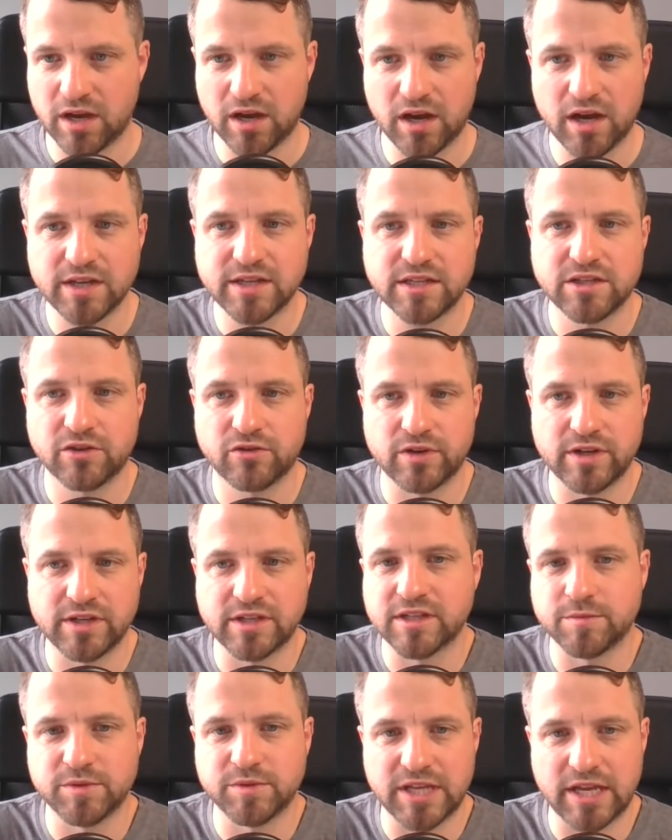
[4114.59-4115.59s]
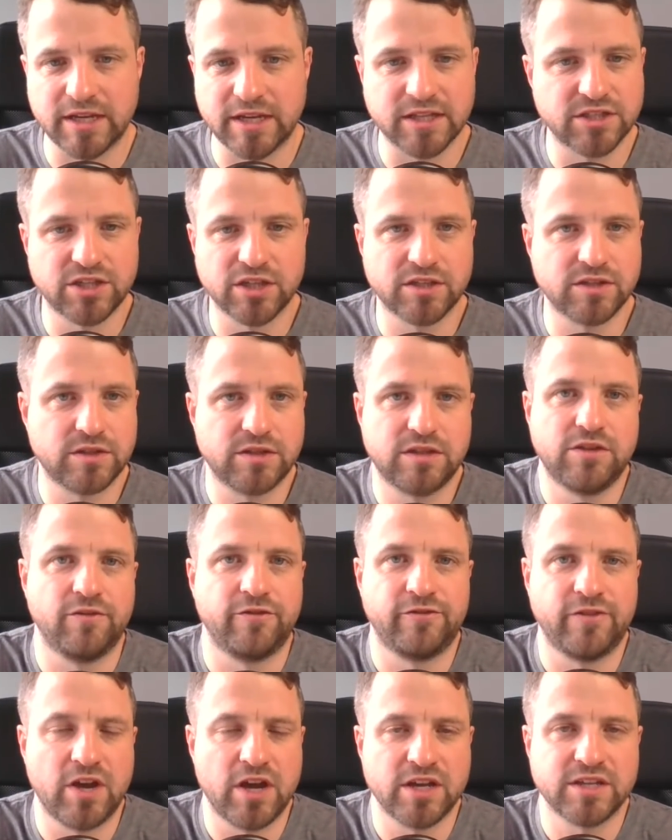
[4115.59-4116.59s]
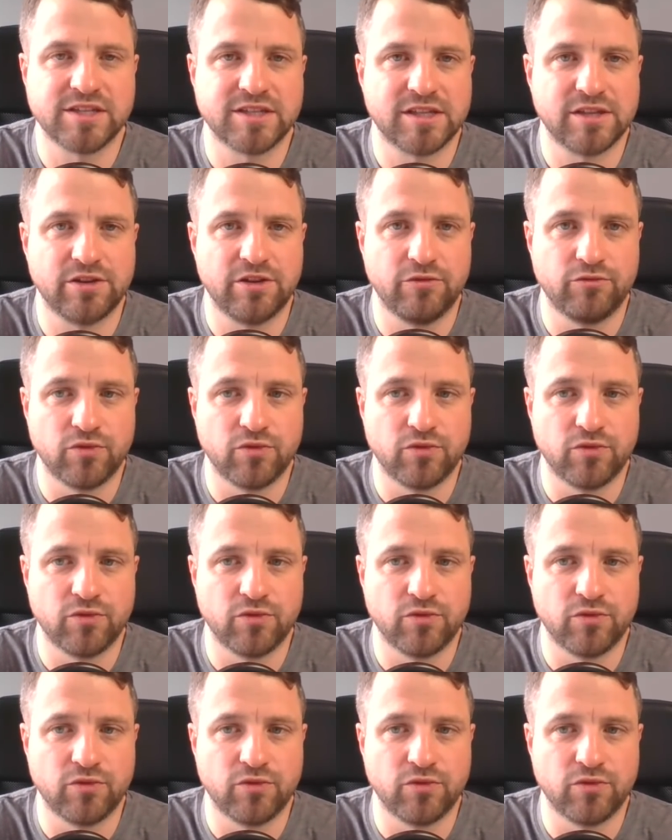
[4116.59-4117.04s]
I, I disagree, Disputant. It's just the first